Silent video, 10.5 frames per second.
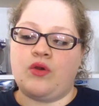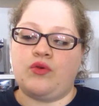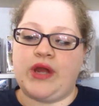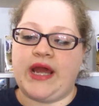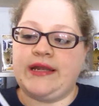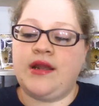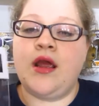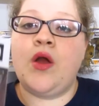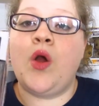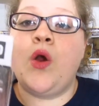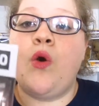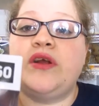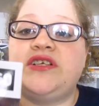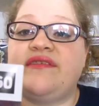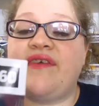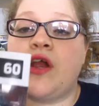Ren, which
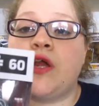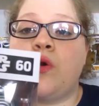is very